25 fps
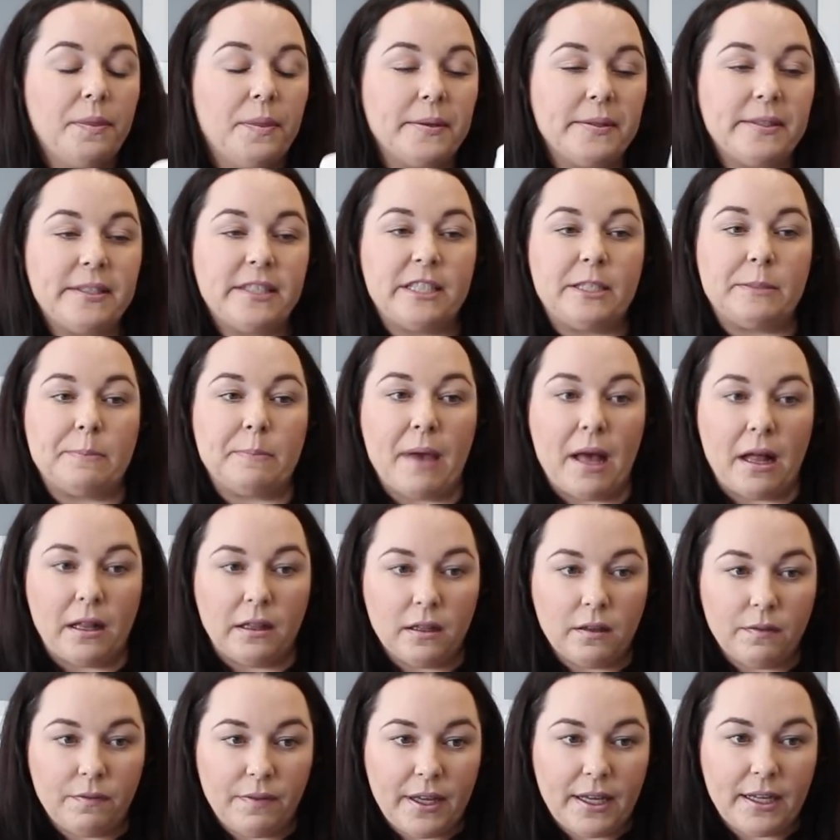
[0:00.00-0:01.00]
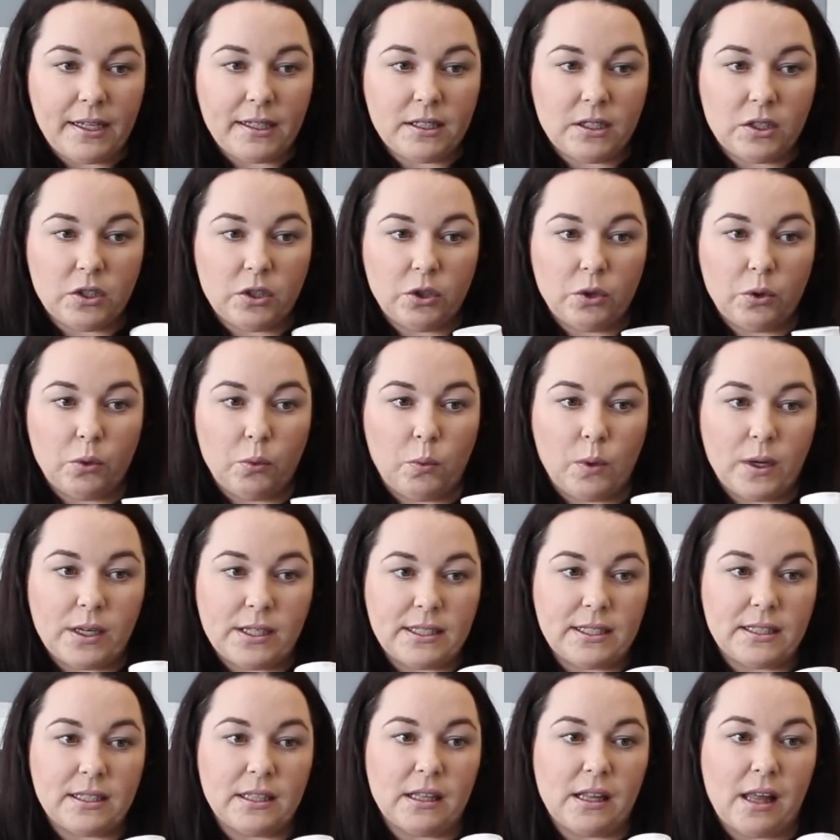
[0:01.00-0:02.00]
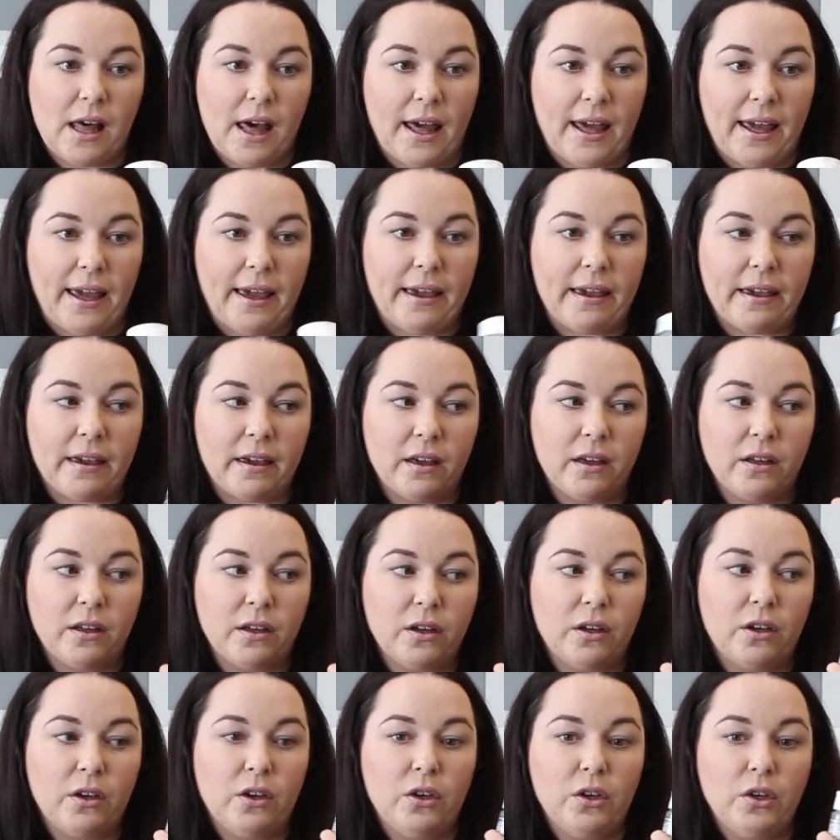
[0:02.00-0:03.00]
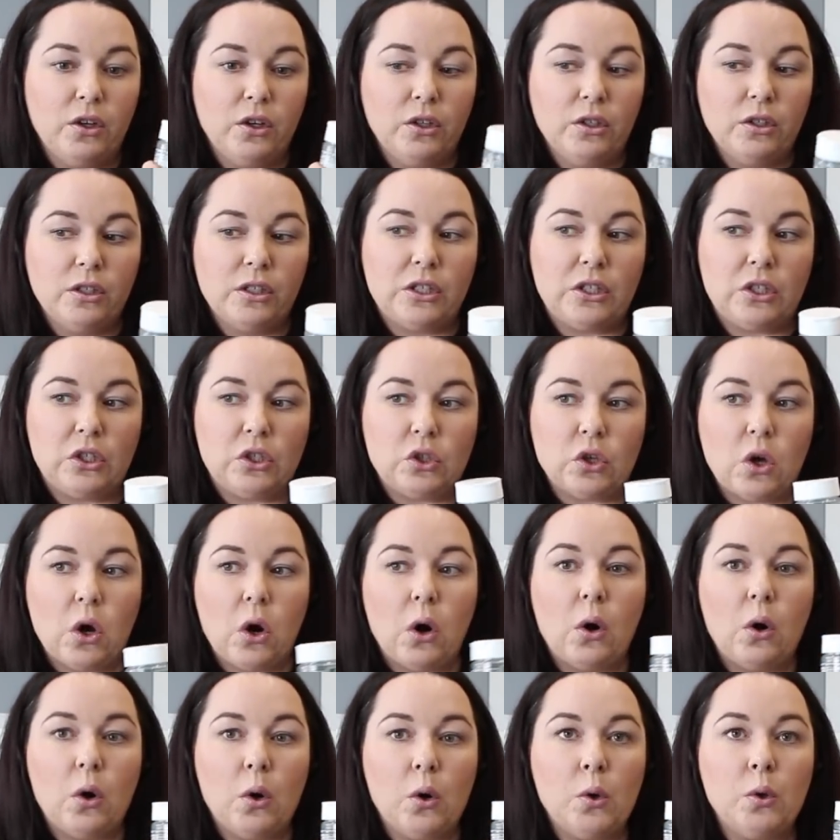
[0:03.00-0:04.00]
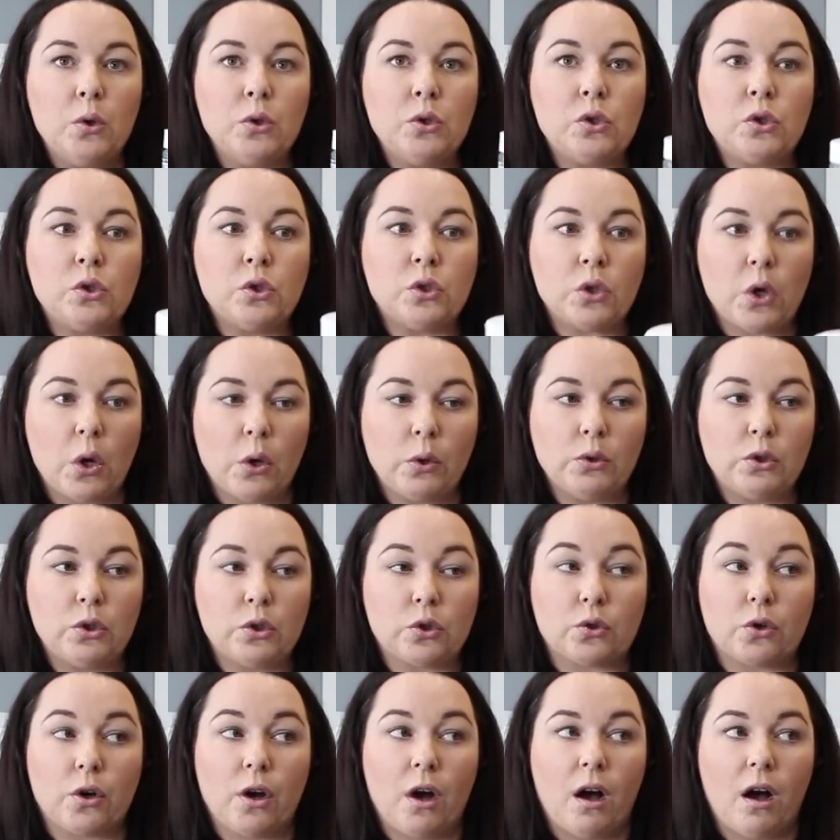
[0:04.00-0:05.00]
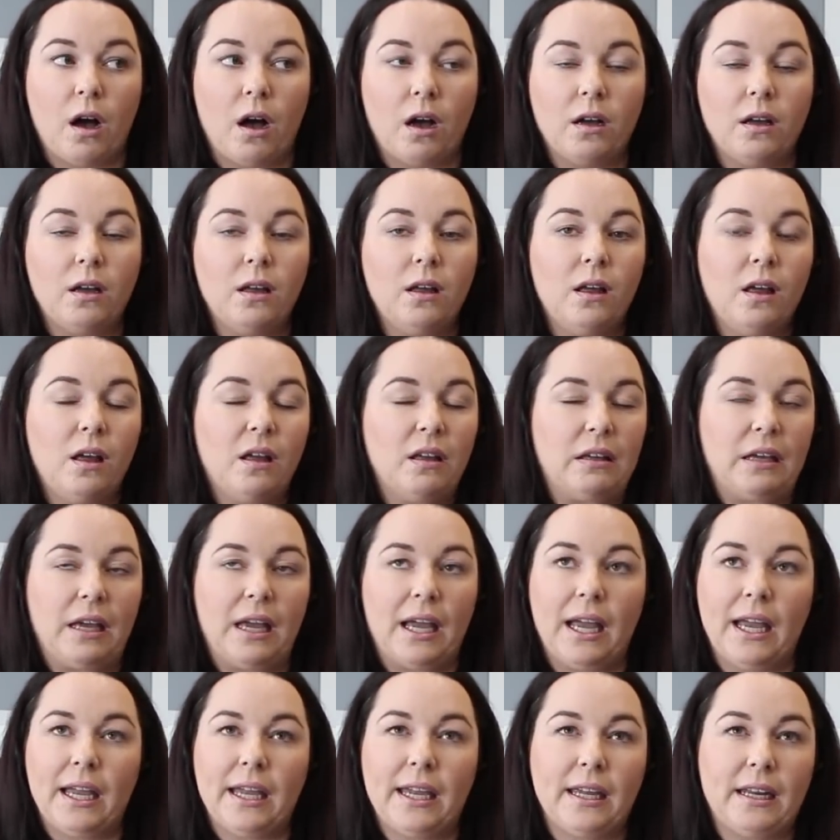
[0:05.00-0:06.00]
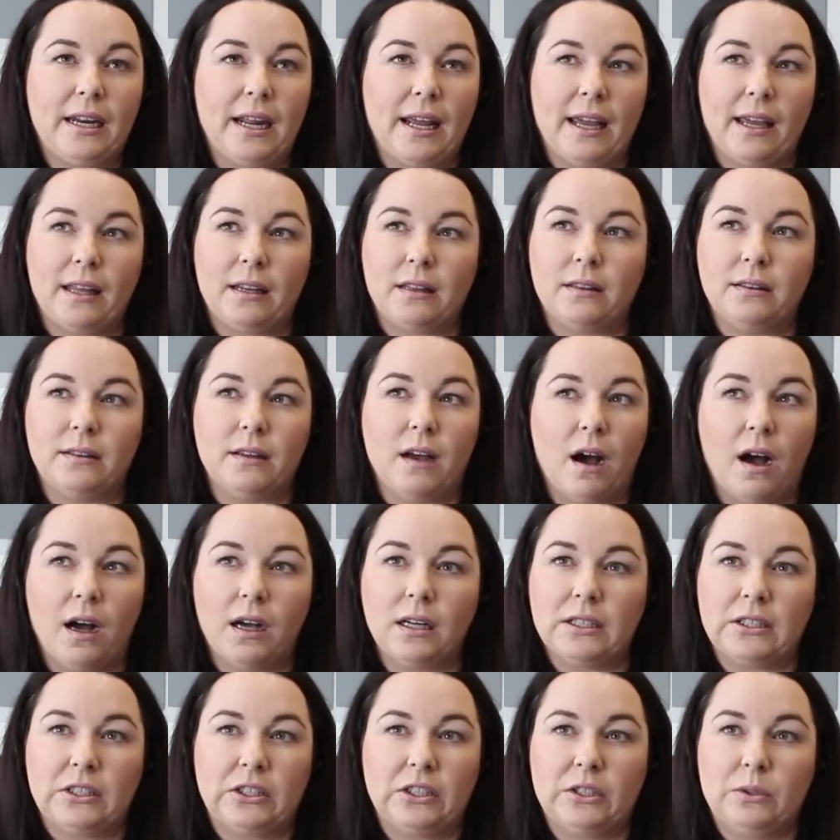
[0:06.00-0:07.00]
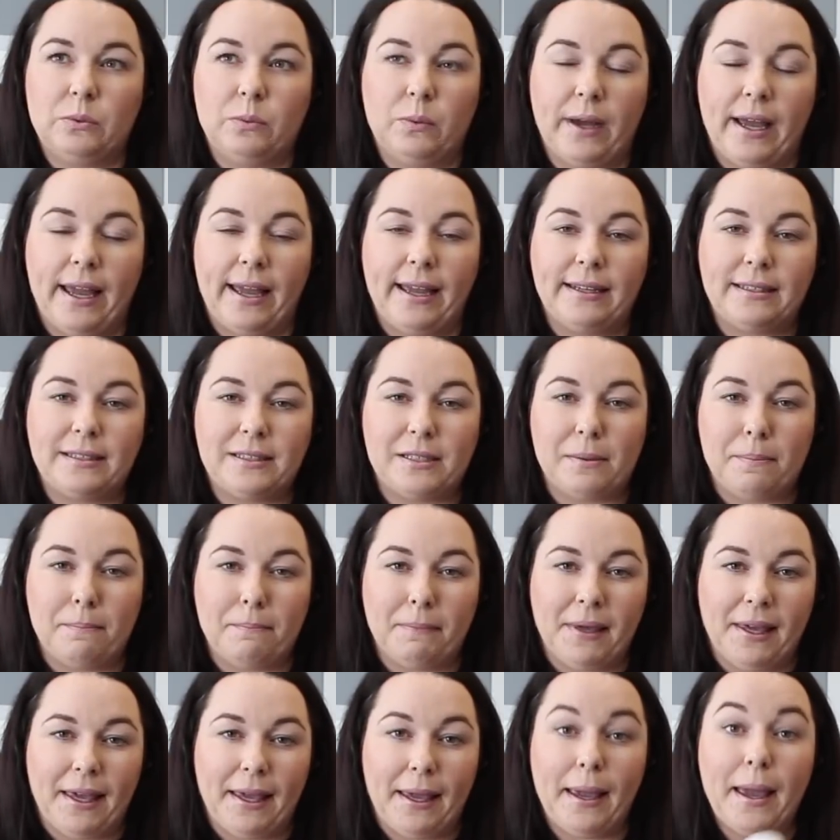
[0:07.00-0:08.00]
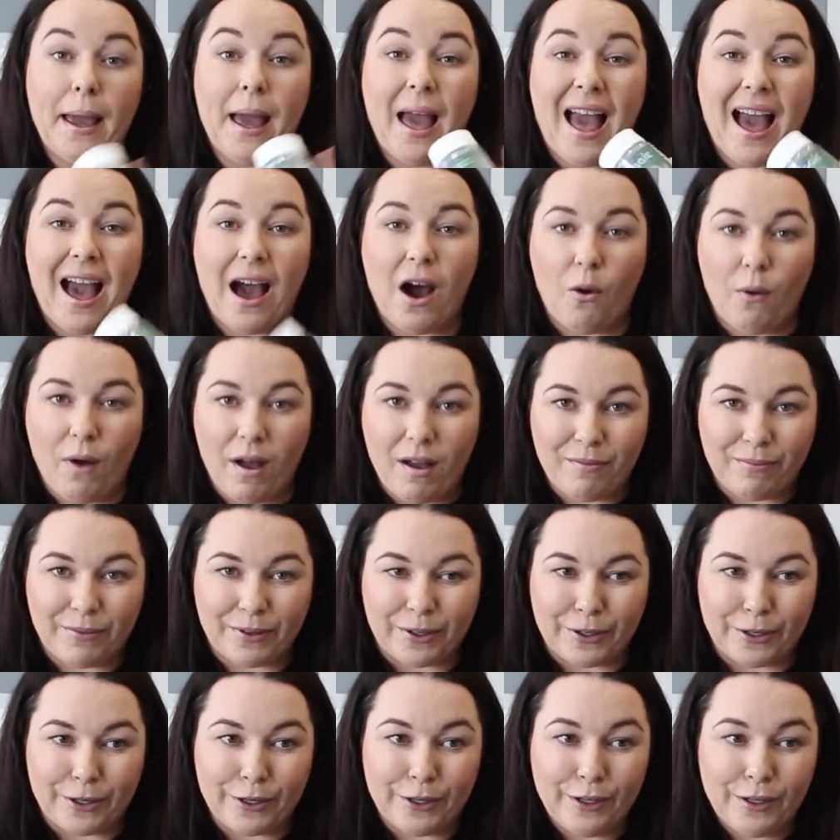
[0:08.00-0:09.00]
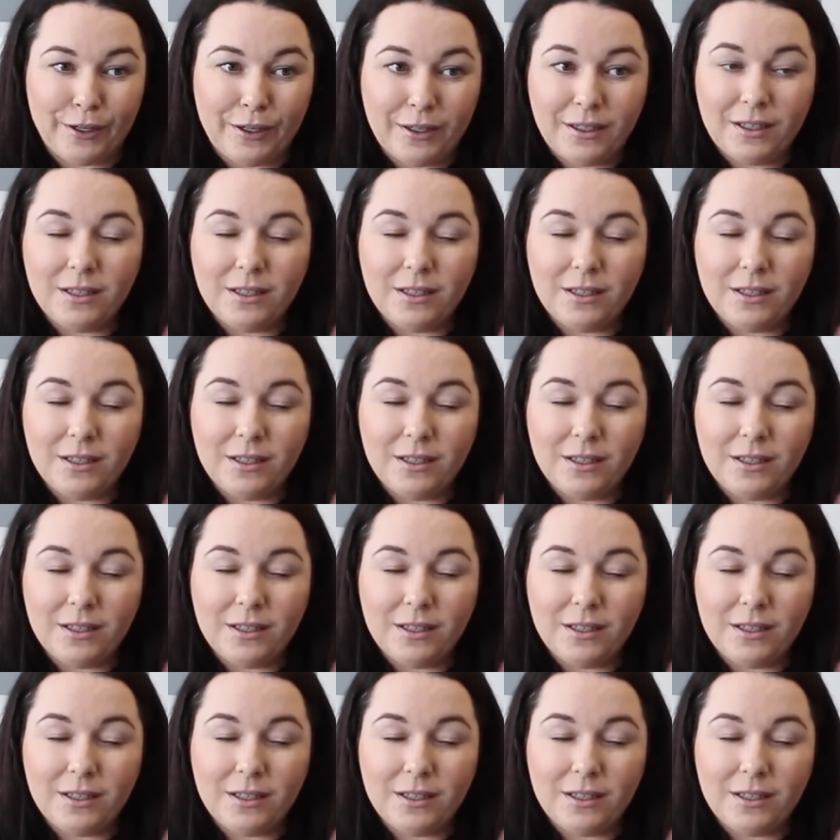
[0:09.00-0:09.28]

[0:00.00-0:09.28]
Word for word: the smell of it was like so, so strong in a not good way to me. However,